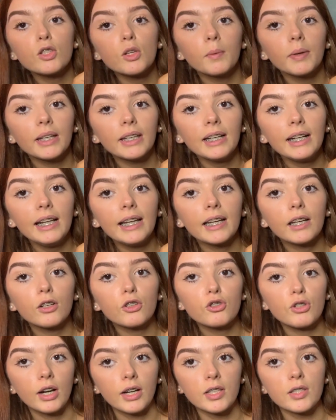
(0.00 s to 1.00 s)
So we're gonna click
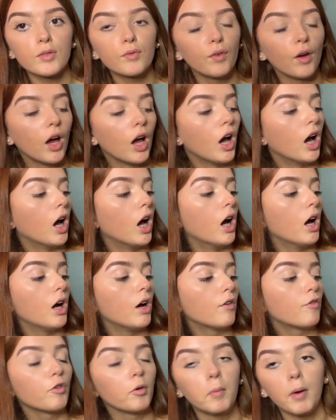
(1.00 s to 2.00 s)
transfer
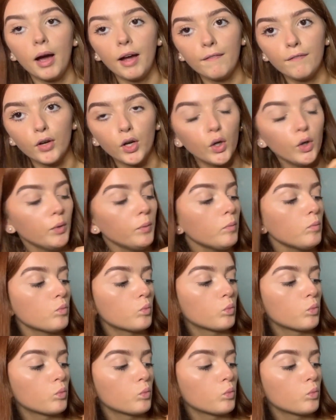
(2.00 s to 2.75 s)
from iPhone.